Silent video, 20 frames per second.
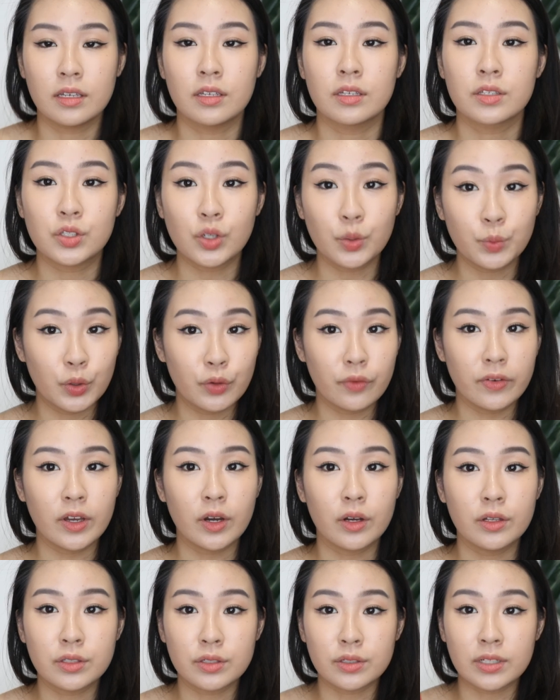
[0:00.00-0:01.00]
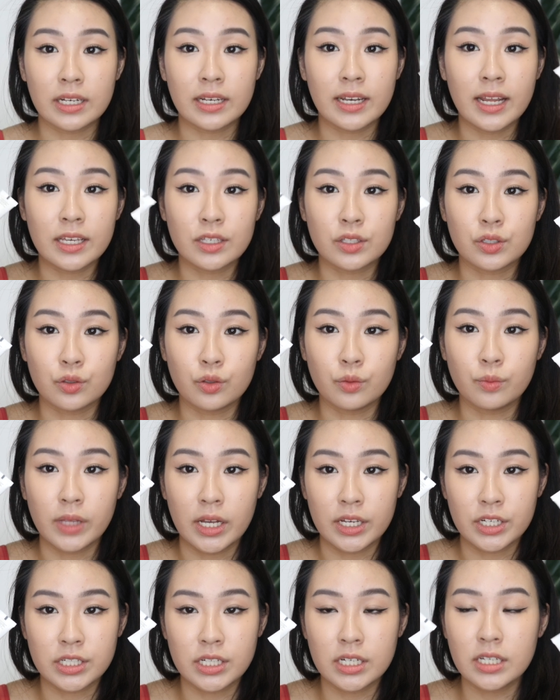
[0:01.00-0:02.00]
So moving on to the next two
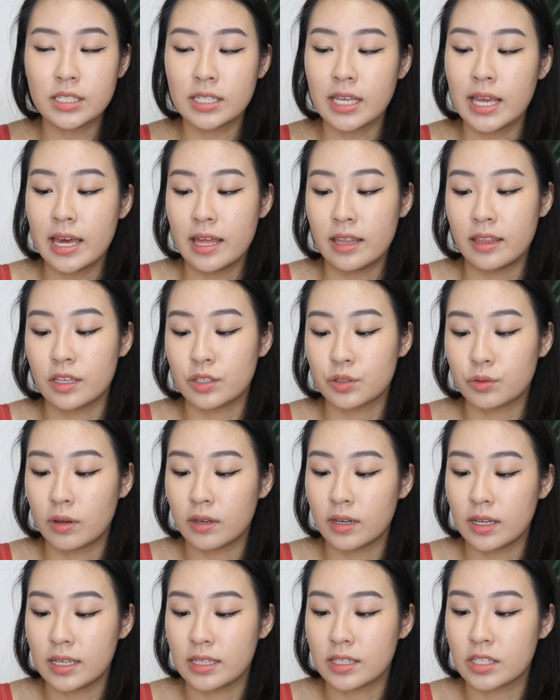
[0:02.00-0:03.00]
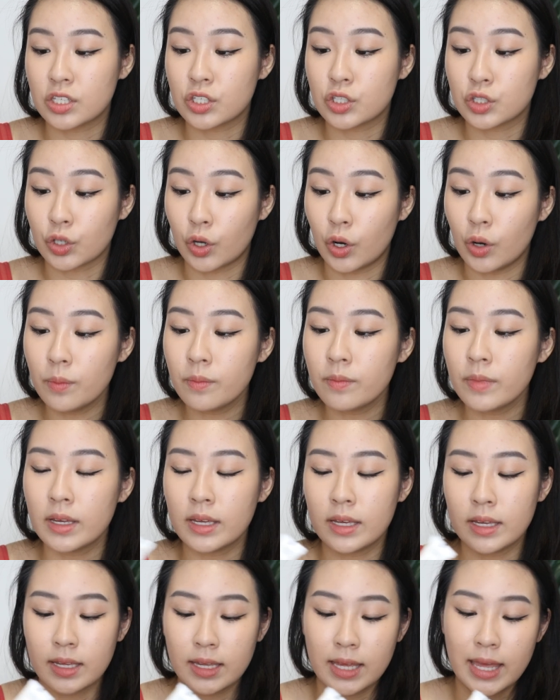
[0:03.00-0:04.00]
blushes. This one, it's Storm,
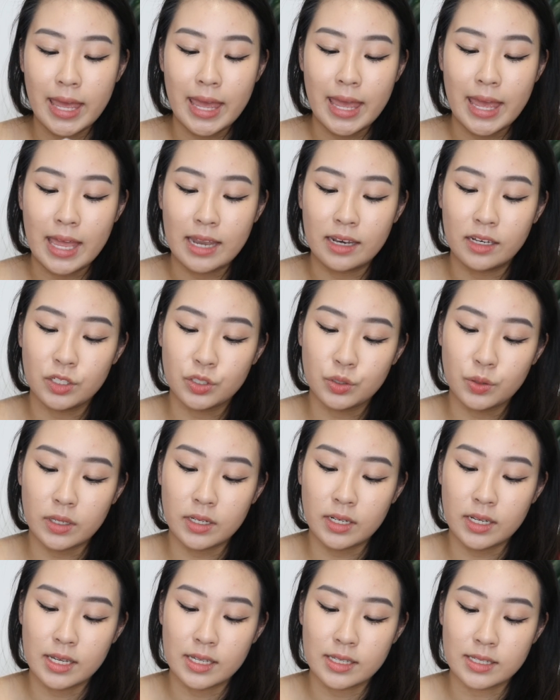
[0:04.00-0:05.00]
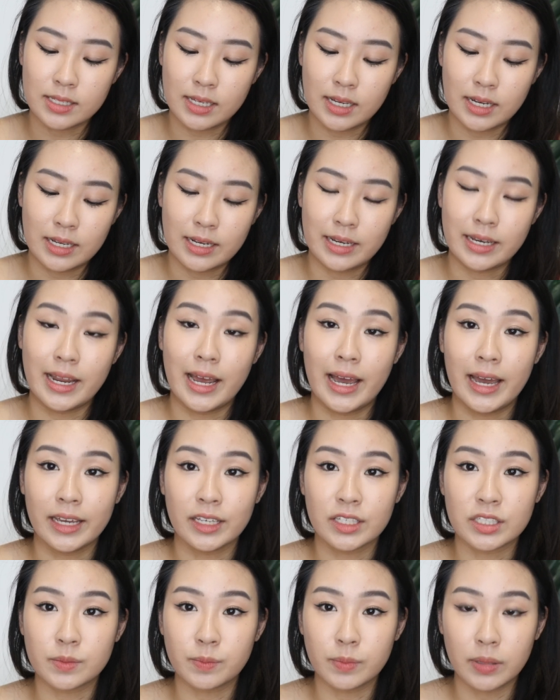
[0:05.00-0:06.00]
and this one, it's a
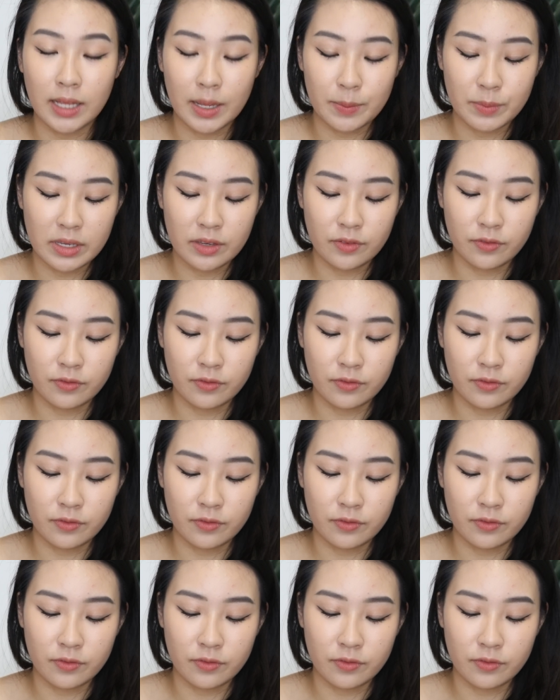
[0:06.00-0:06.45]
nice plummy